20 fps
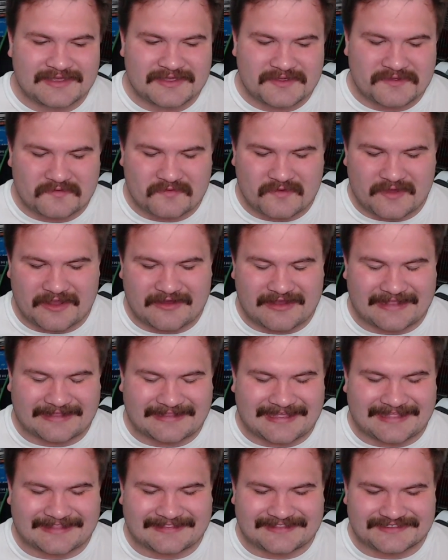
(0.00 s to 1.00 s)
where I
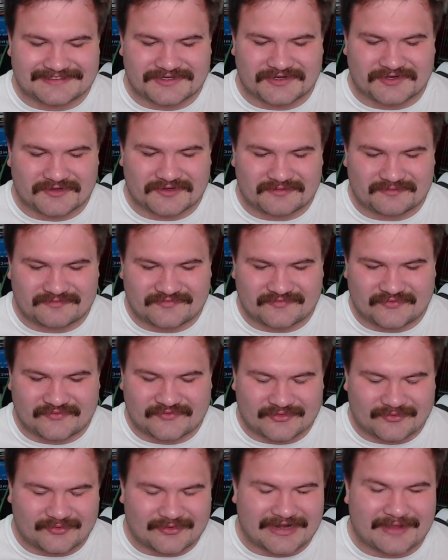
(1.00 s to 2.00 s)
got the term
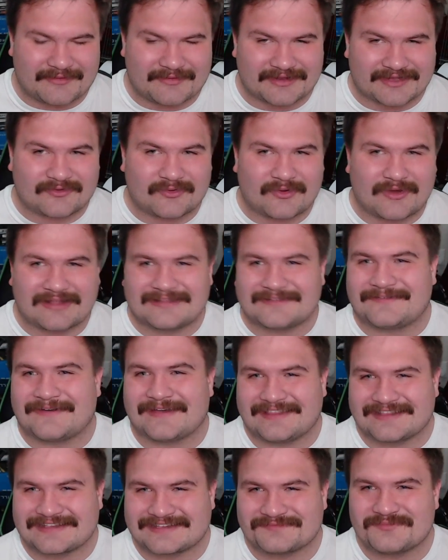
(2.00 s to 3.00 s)
for what I would
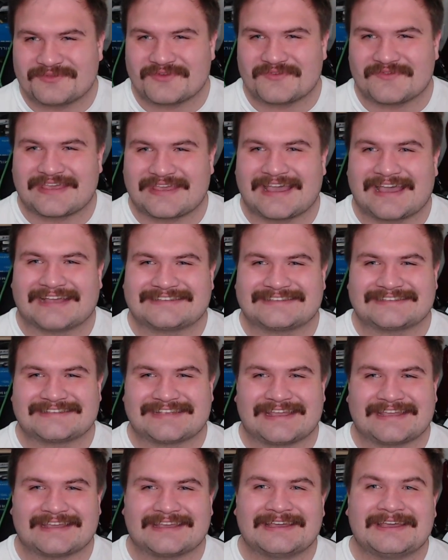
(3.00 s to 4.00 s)
qualify this movie as
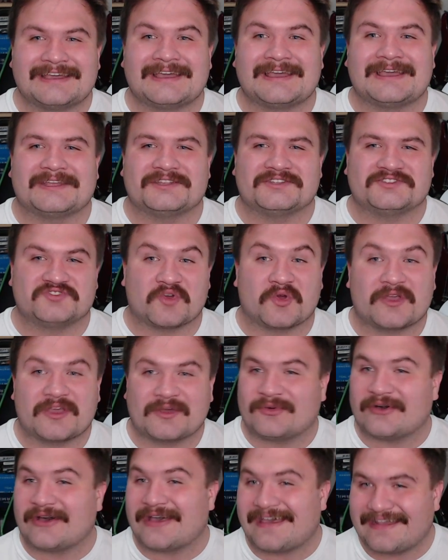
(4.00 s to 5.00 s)
a
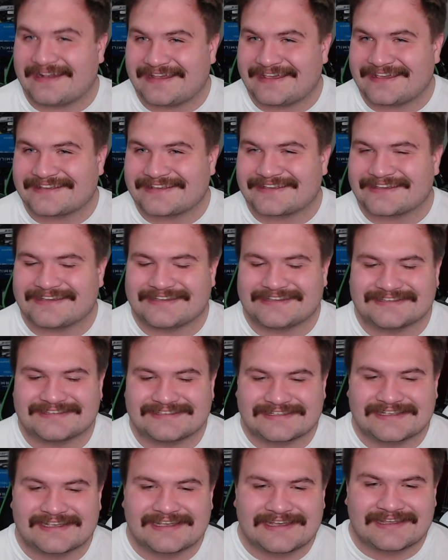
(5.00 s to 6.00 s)
enjoyable headache,
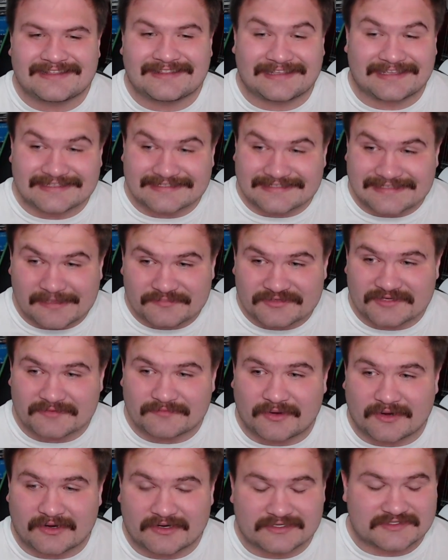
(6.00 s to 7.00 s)
is the Inception
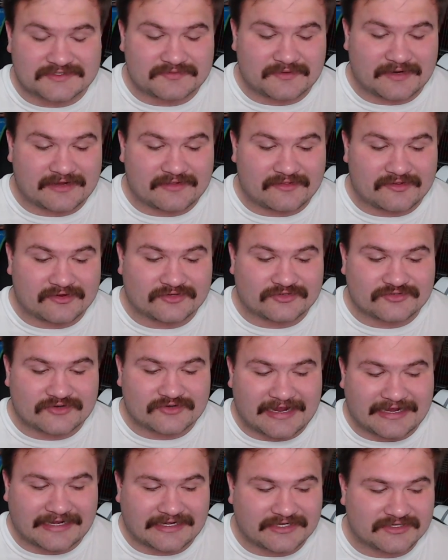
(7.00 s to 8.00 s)
parts, where they're
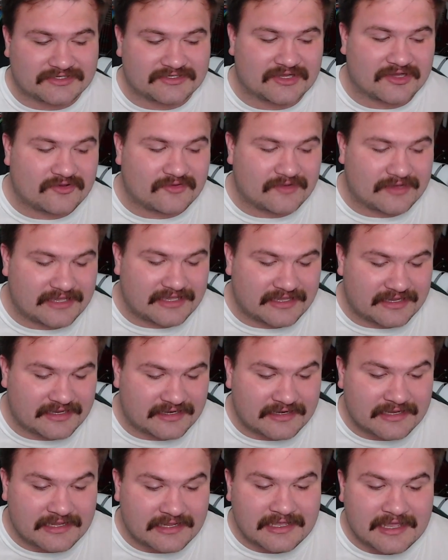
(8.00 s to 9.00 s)
trying to go
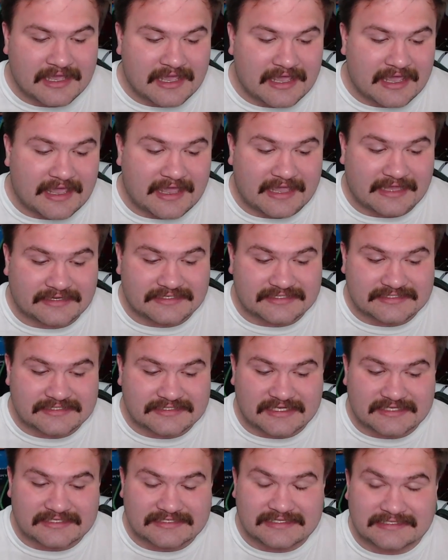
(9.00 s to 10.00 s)
in and
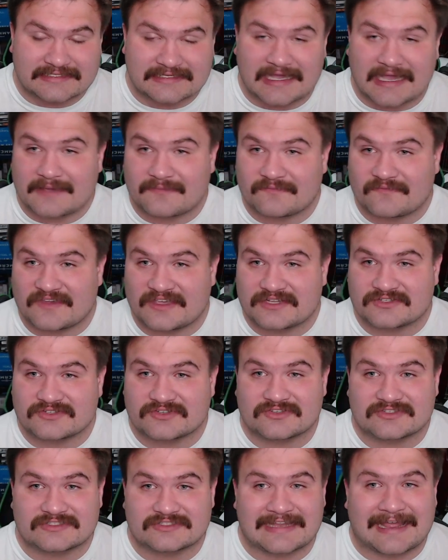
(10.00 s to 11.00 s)
discuss the time
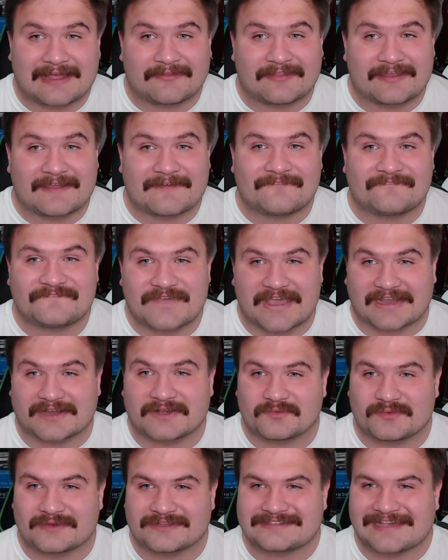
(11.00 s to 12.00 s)
features and how they
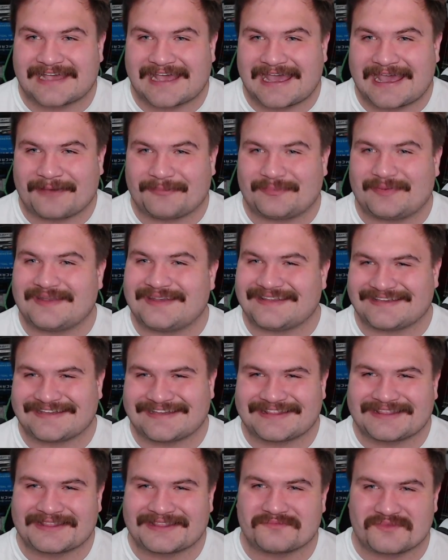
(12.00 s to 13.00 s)
affect what's happening
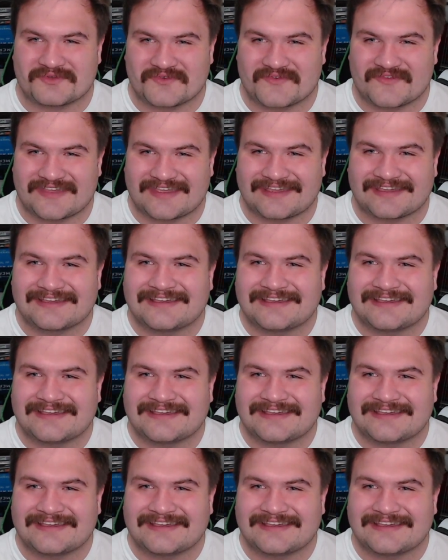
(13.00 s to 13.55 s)
in the movie.